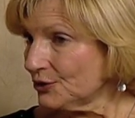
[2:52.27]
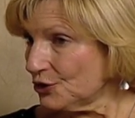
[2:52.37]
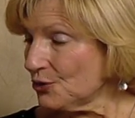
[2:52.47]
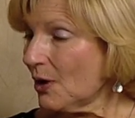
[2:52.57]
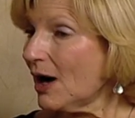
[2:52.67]

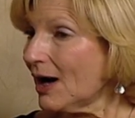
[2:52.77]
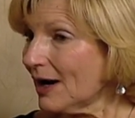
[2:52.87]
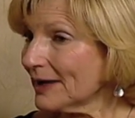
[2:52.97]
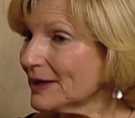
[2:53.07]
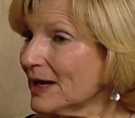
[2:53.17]
too
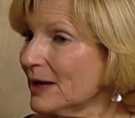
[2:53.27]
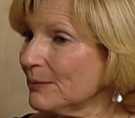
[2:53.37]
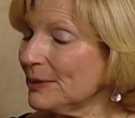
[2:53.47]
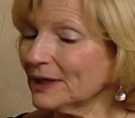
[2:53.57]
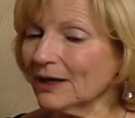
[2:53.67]
high
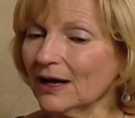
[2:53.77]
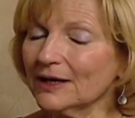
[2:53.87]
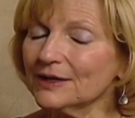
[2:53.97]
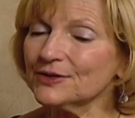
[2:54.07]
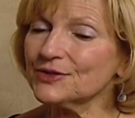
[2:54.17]

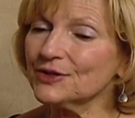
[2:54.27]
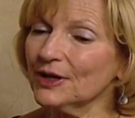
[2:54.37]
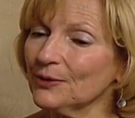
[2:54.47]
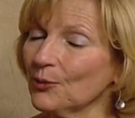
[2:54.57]
because it,